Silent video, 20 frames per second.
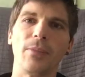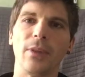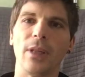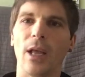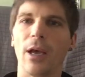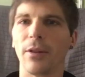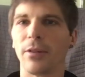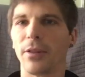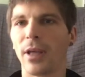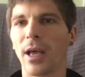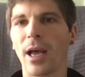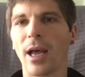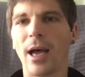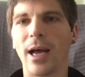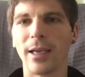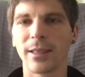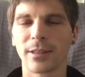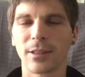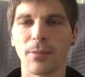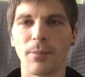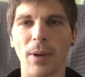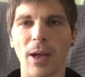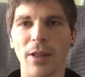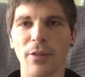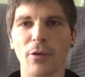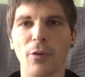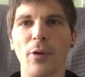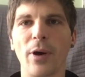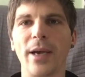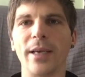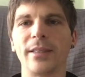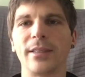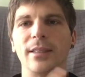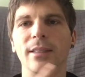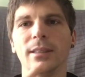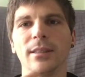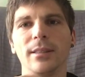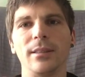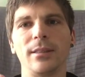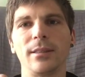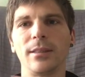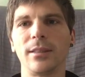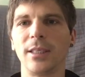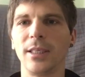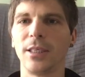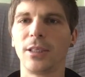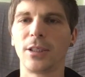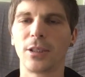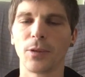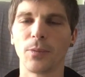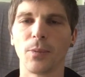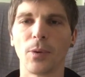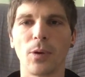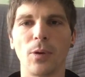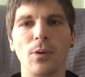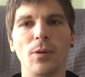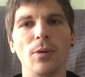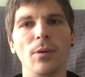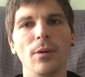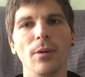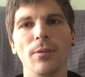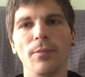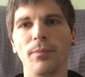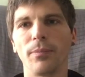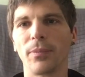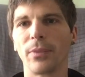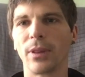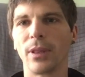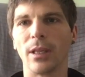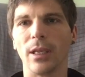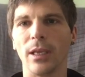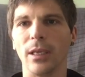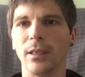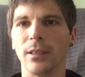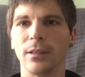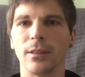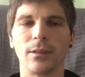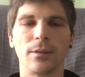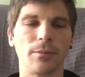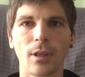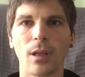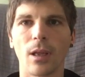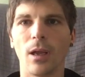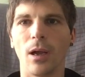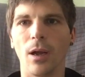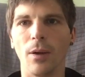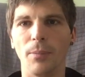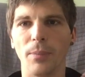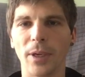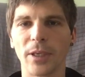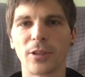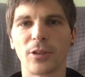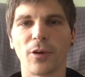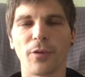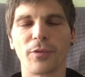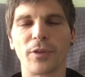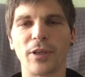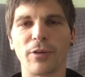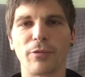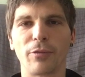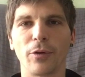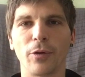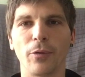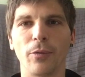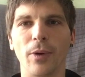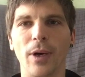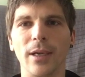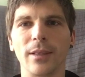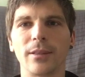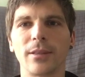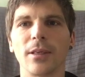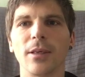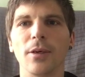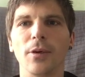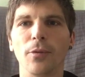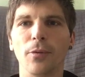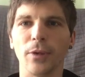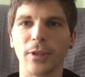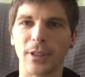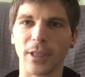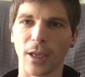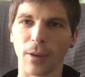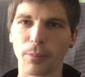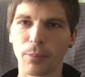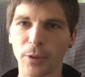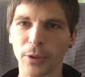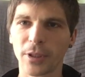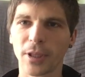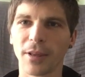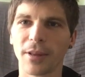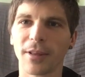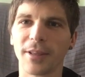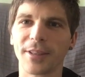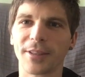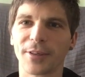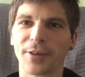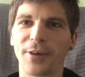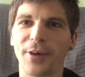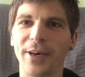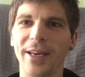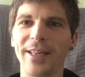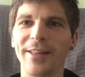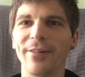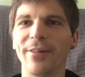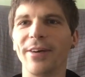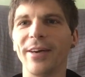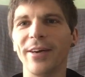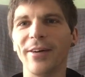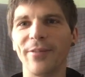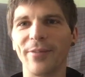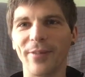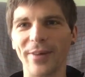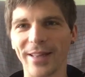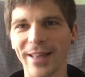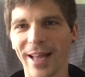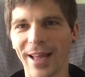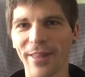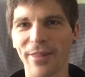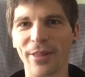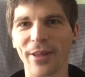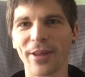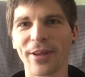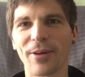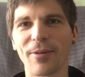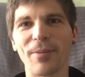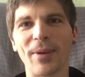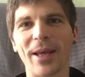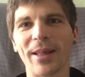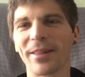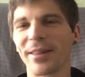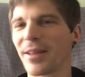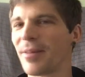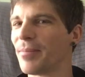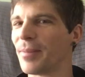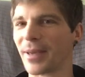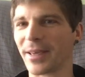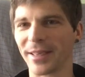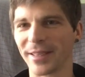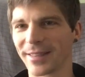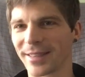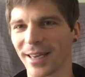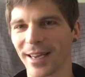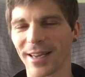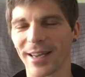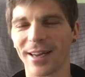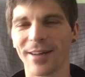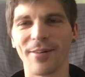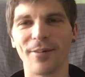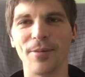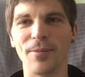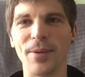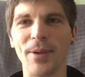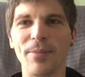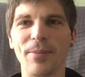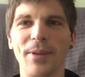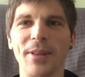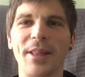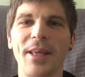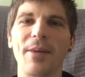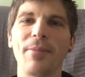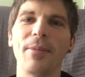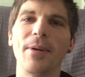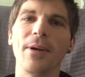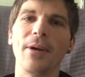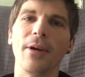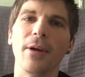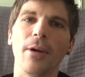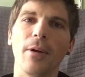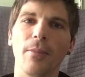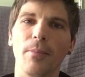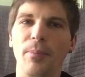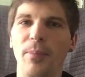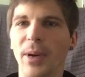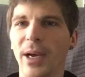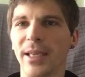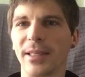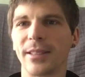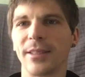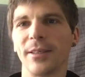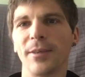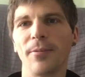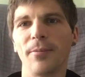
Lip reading: Now, there are some other ways. There's Teachable, there's a bunch of different ones, which I'll put on the screen when I think about them because I can't remember them. But